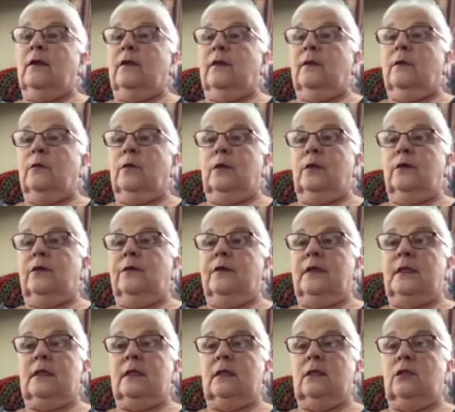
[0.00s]
one of the
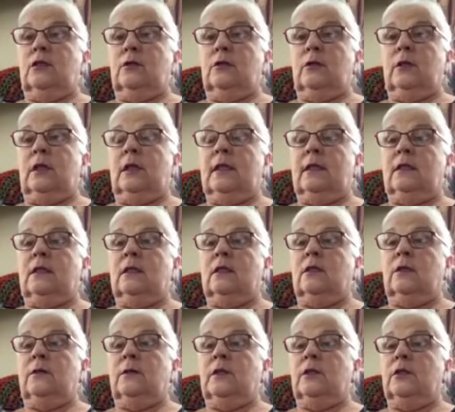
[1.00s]
things that children like to
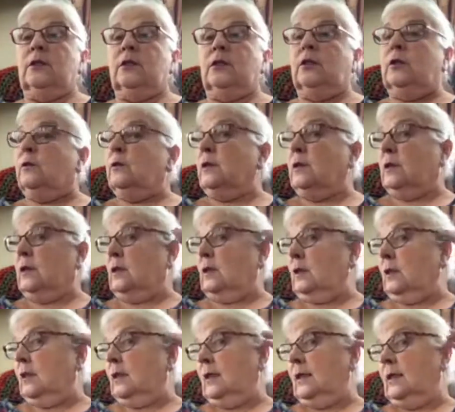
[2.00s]
do is just shoot
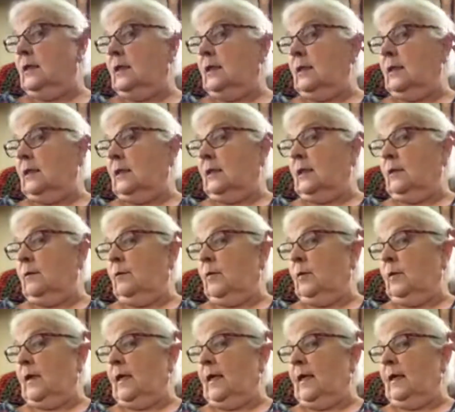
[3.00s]
these little
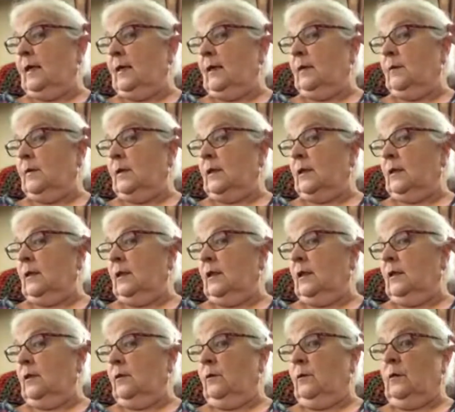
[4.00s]
simple hair clips that
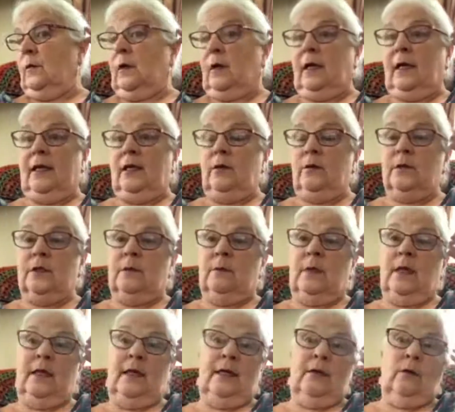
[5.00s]
I use in
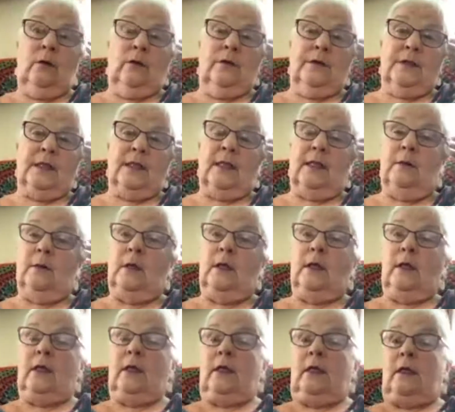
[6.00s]
my hair all the time.
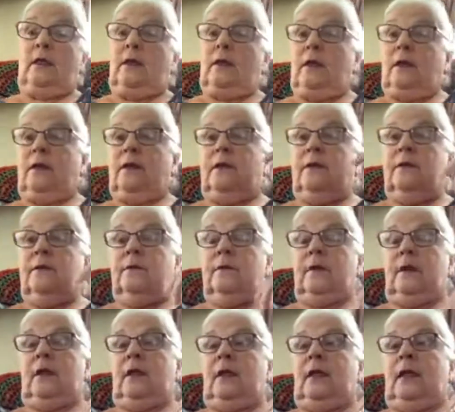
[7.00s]

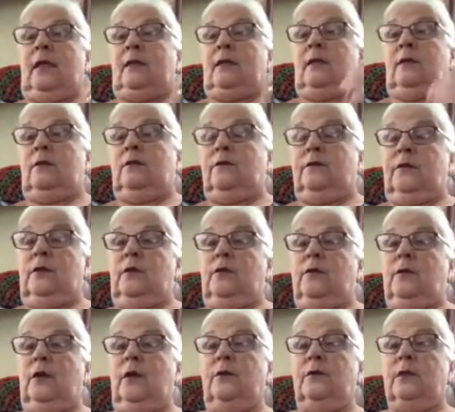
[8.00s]
I had a few
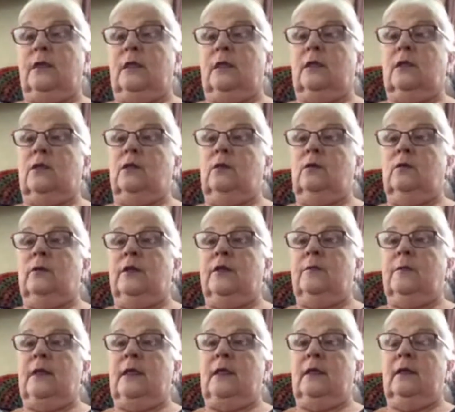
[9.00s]
of those in school
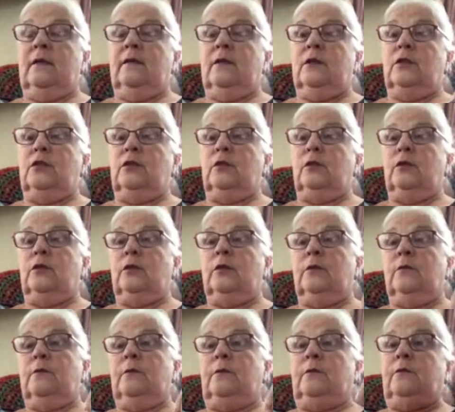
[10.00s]
with me, and the
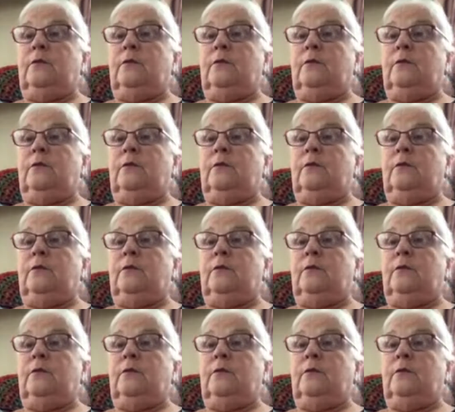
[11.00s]
children